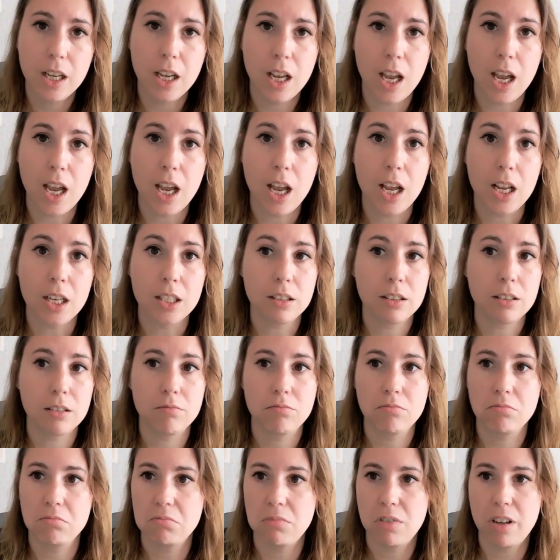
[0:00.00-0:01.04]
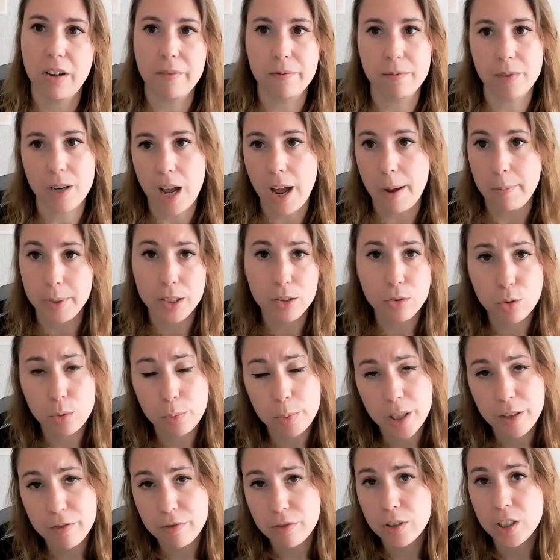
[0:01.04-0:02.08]
and I'm happy to
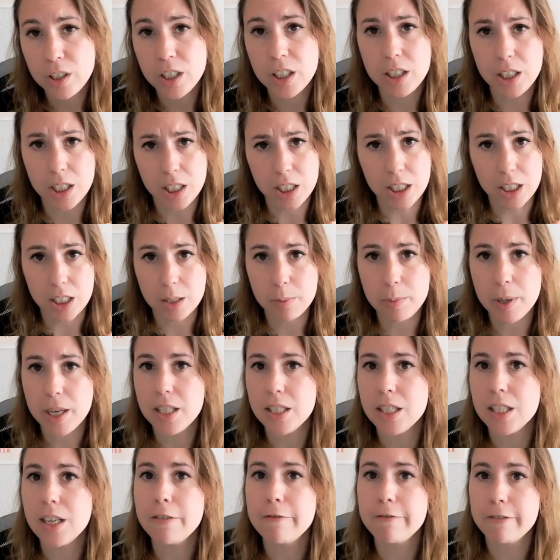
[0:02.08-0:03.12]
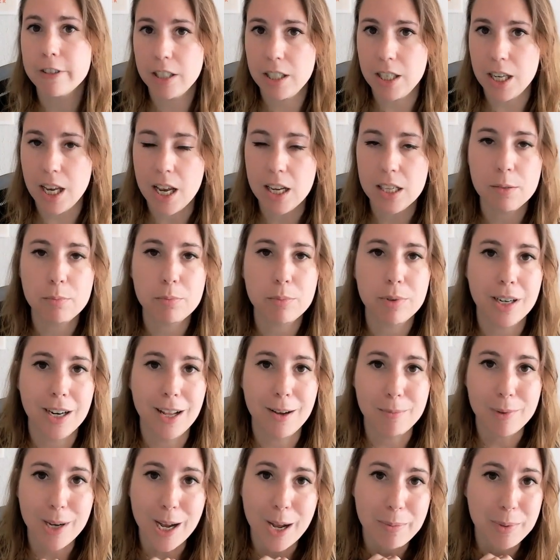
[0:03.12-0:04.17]
pay for it. It's expensive, yes, but
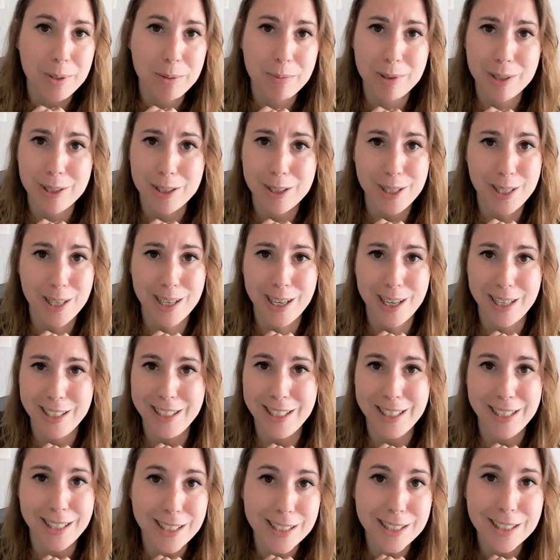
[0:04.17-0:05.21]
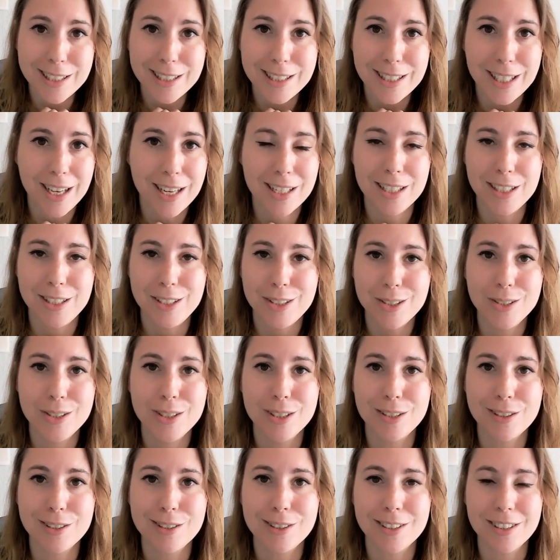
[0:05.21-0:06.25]
I'm happy because I need it and I use
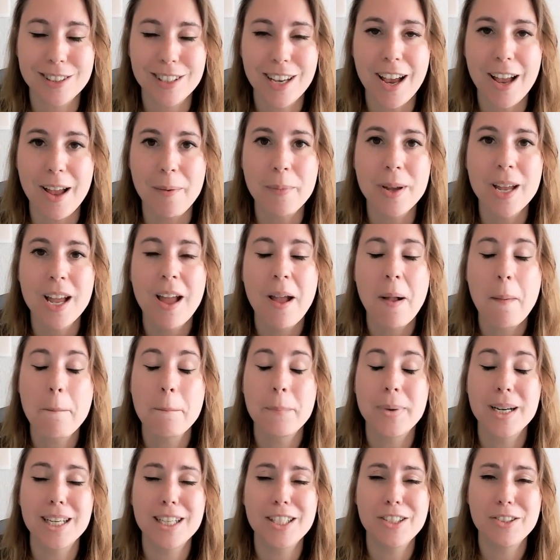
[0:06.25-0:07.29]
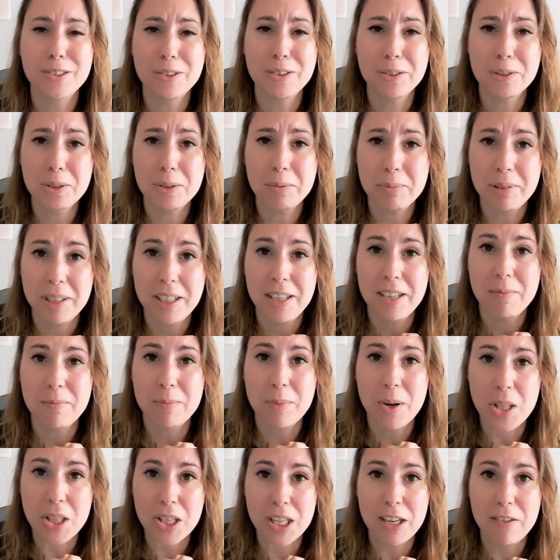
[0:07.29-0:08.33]
it all the time. But I also pay
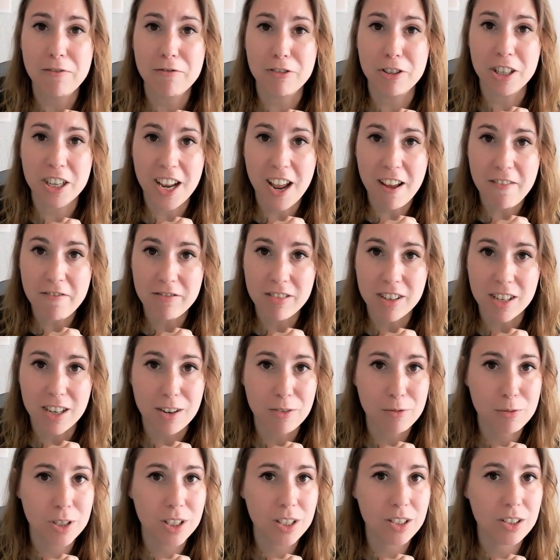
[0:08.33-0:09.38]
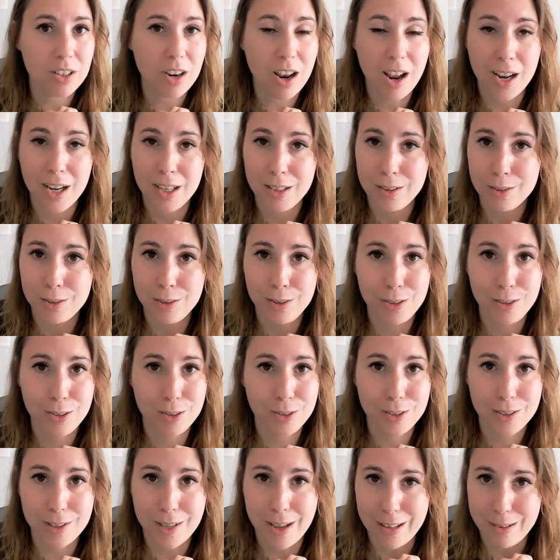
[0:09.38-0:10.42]
monthly for Canva, which I don't
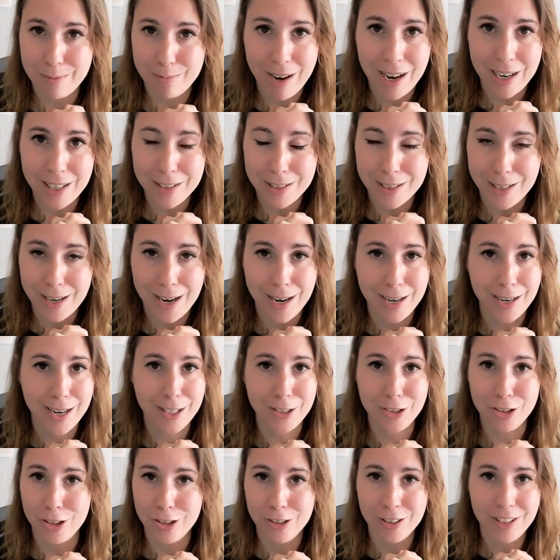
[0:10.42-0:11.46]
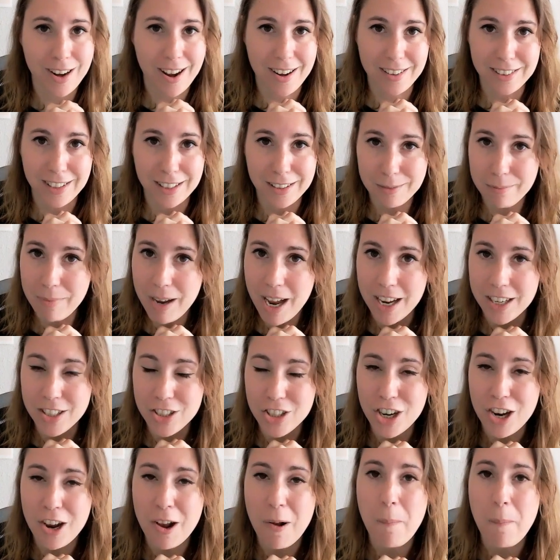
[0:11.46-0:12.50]
use that much and I don't like that much.
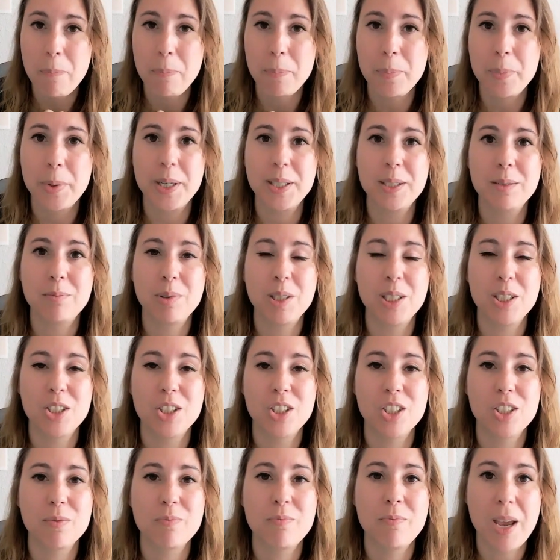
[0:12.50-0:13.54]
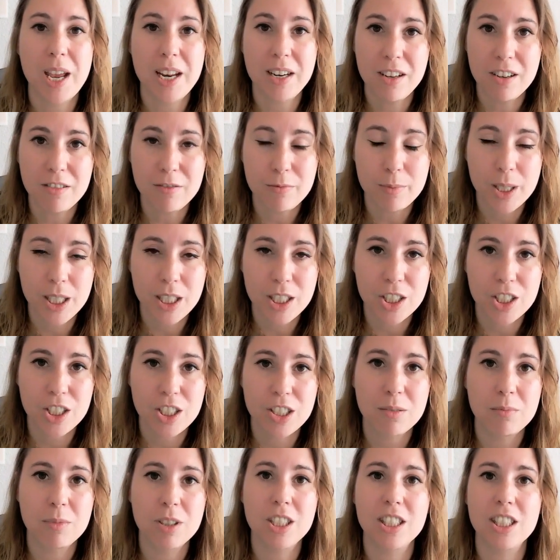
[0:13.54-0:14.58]
But because many of my
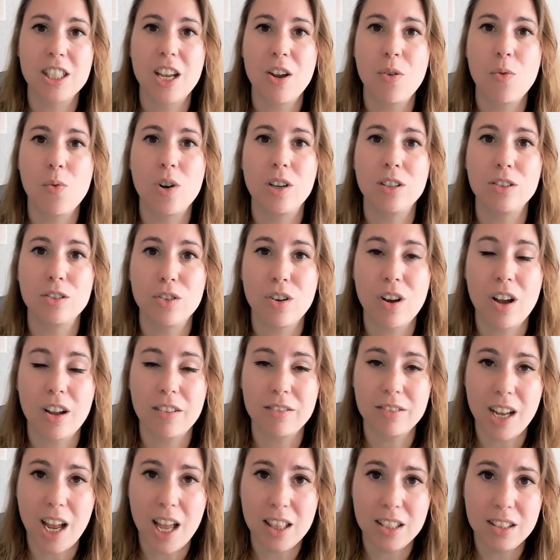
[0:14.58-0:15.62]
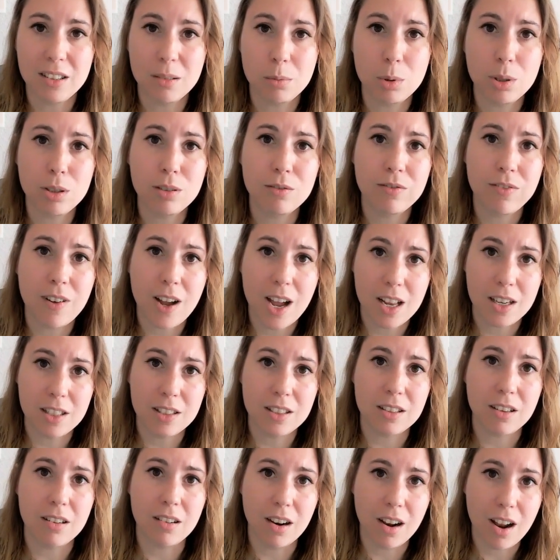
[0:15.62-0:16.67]
customers, they want to have editable
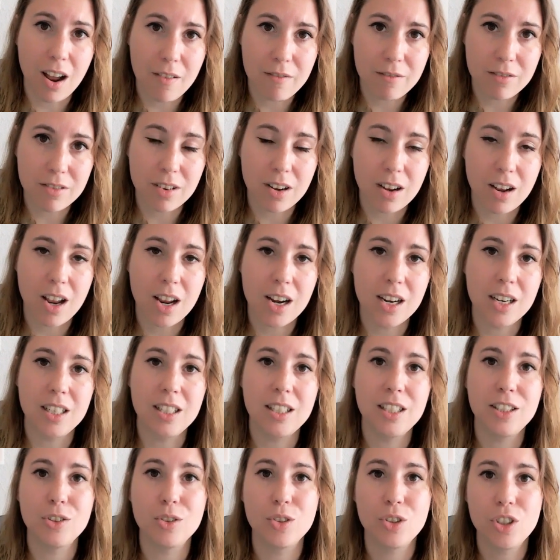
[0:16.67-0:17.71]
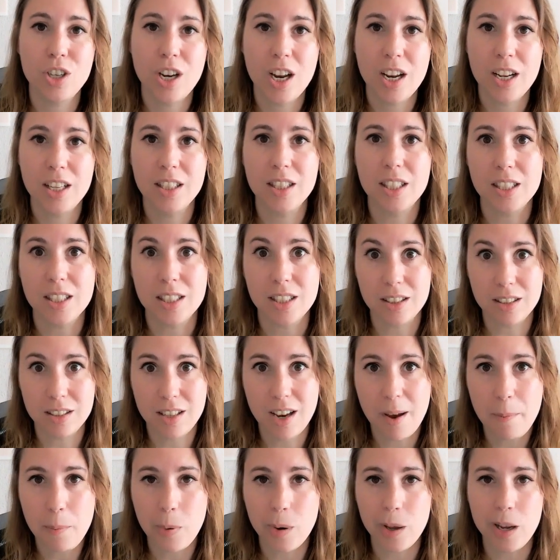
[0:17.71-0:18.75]
files on Canva and I need to share it as a
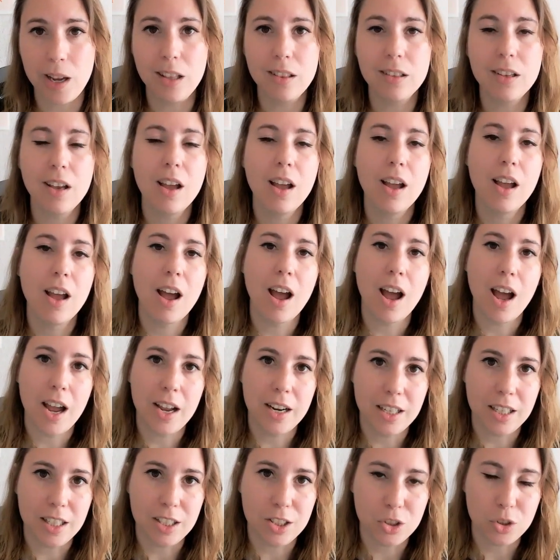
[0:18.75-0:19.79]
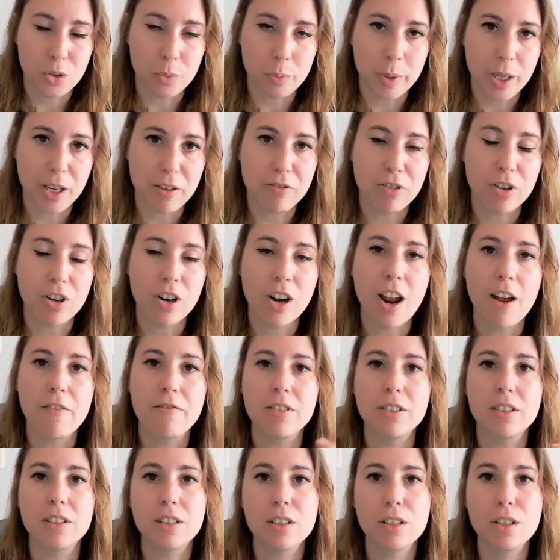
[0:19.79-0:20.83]
template, I need to pay for
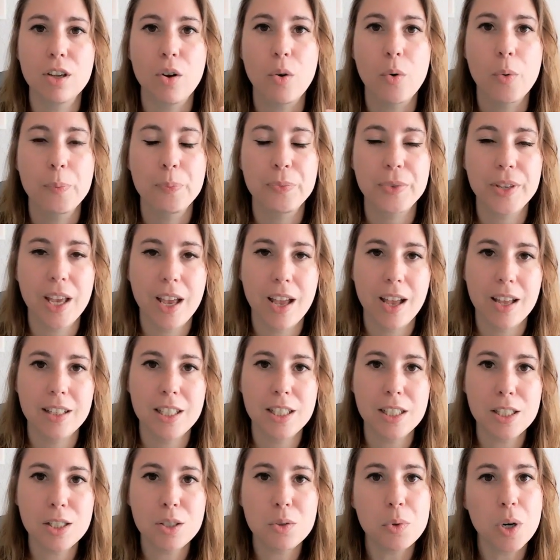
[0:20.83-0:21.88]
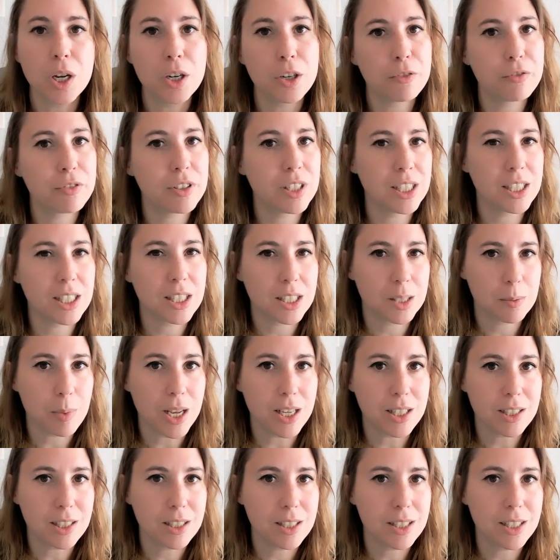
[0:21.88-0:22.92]
Canva. So this is one of these
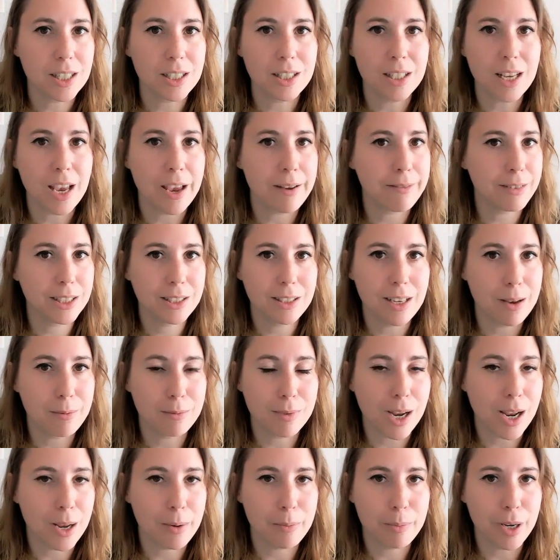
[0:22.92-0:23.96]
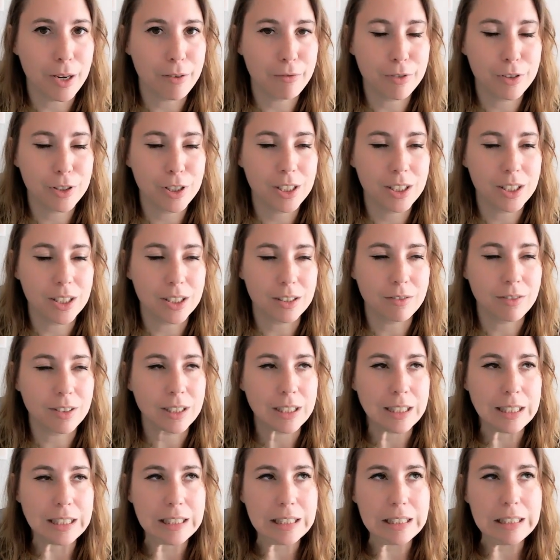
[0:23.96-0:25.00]
expenses that every time I pay for it, I
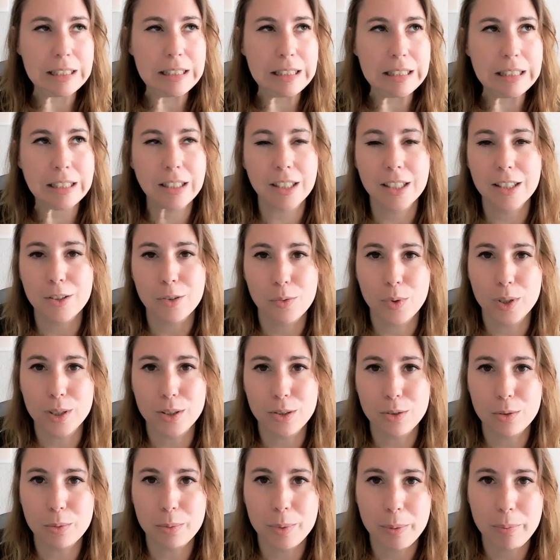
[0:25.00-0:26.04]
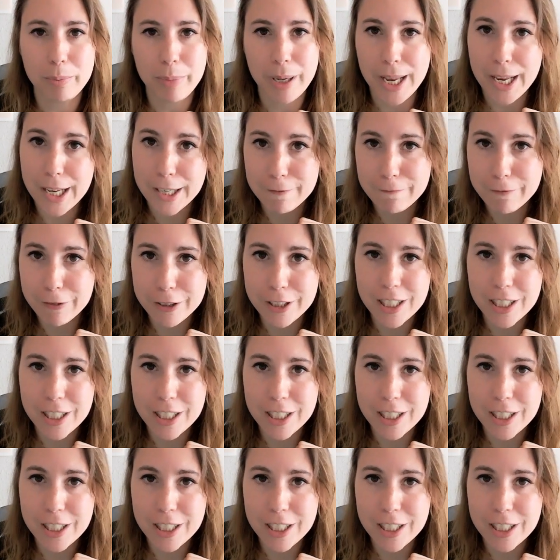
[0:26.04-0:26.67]
feel like, oh, I don't want to be paying for